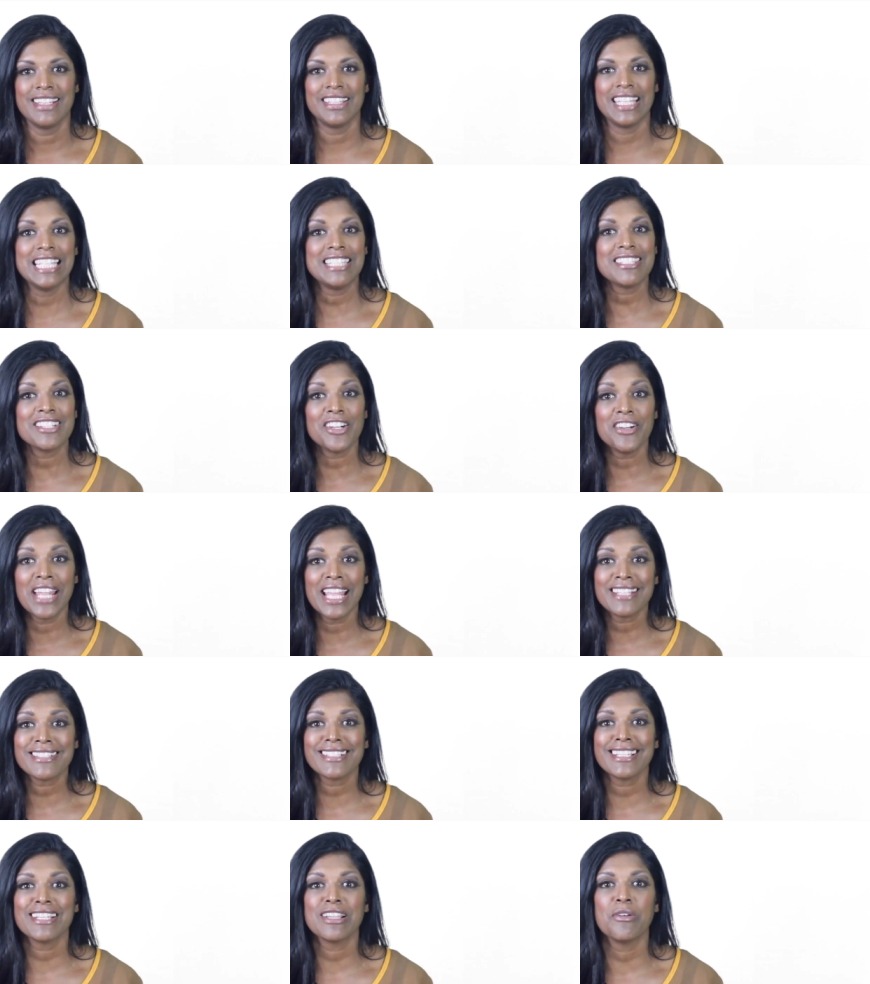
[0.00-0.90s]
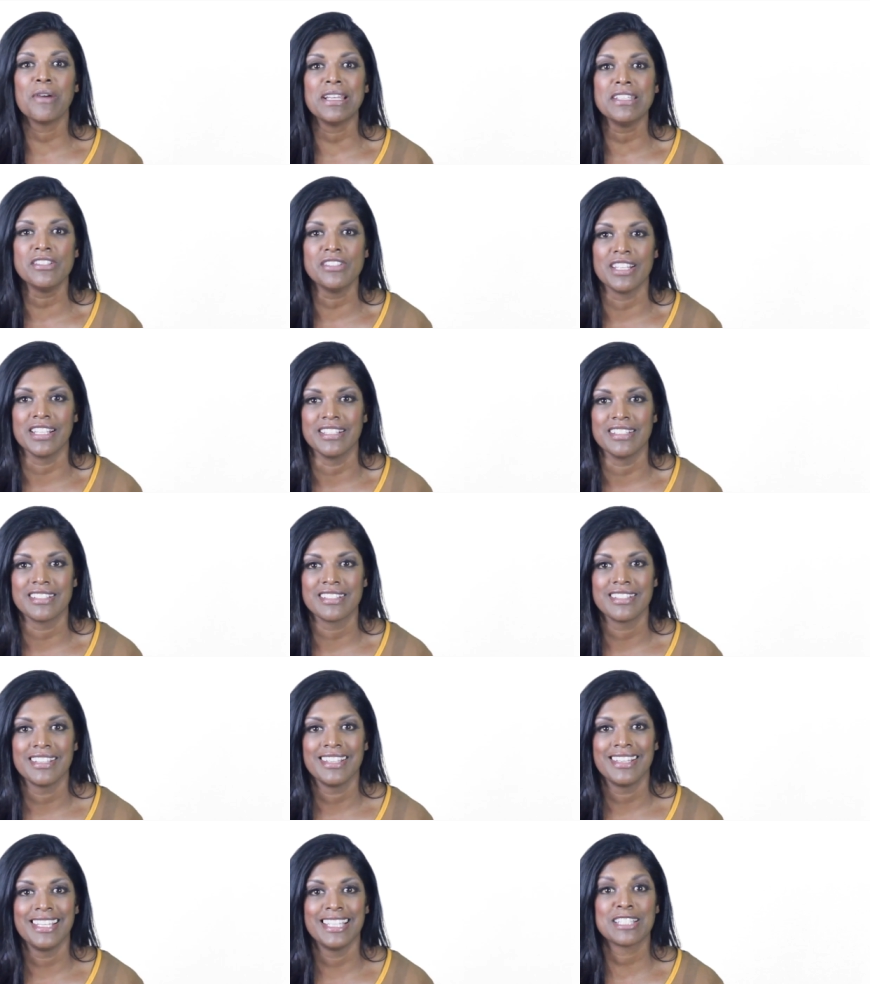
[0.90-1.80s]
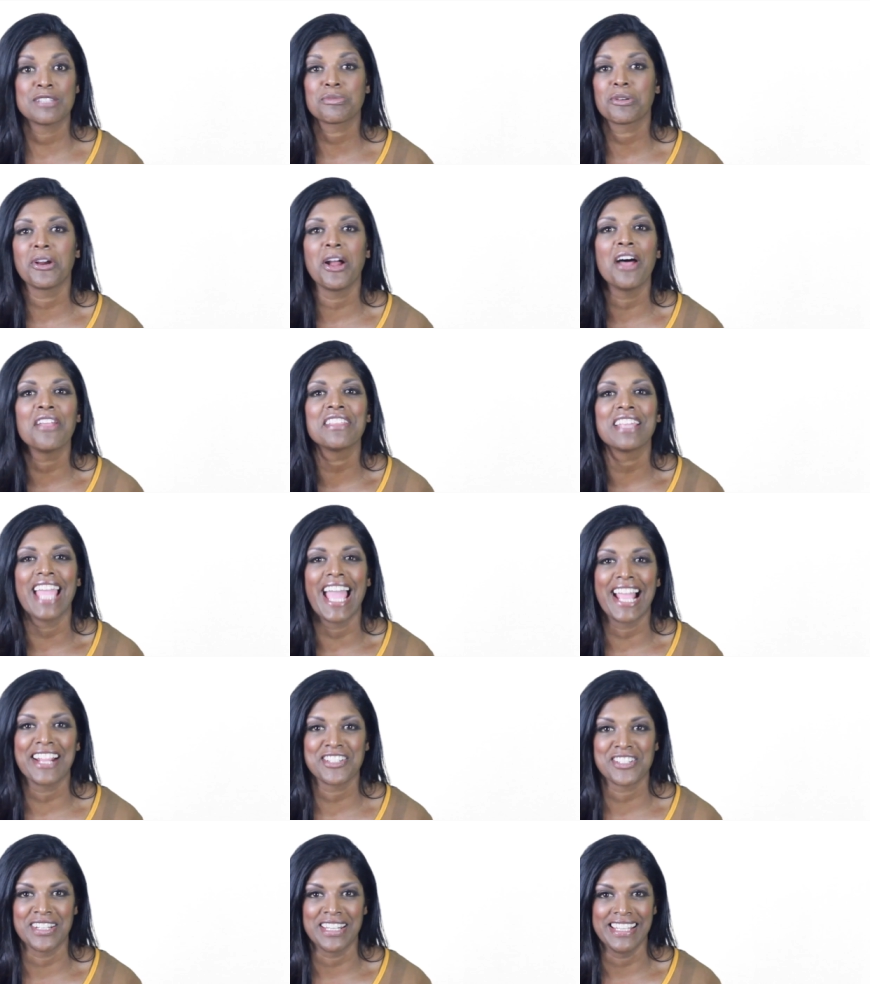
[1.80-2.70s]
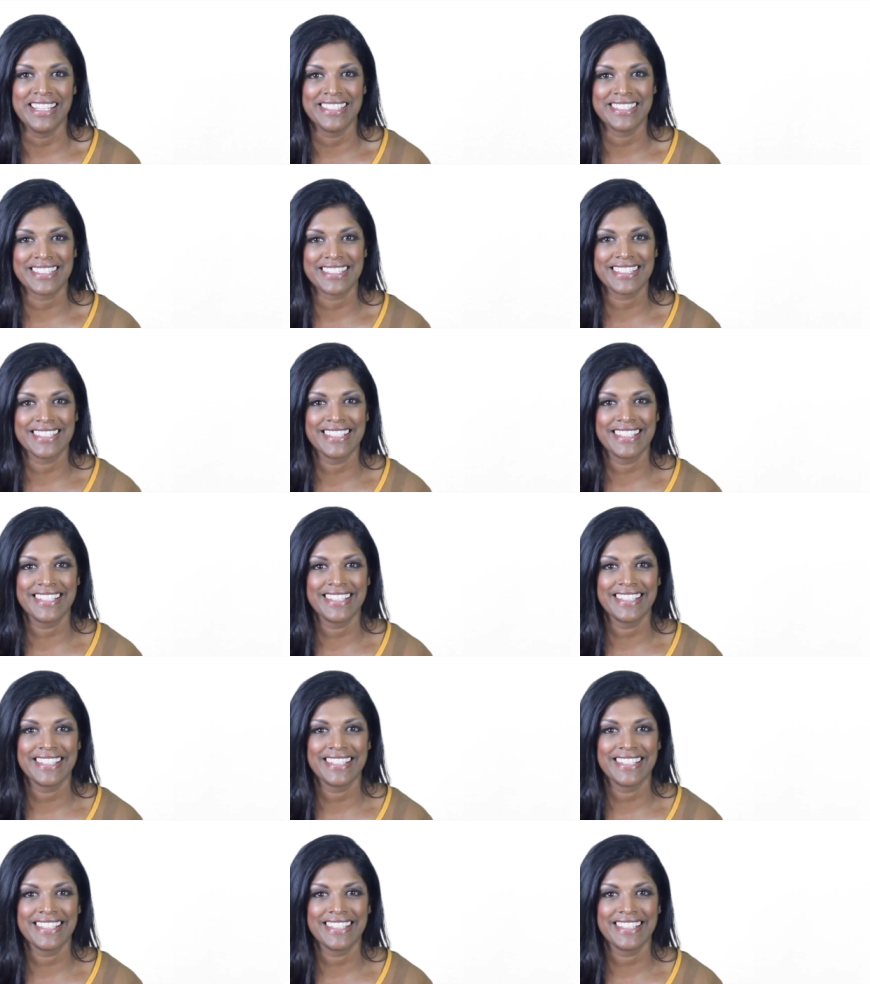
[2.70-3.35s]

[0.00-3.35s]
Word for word: Let's start asking questions. It's where all the action is.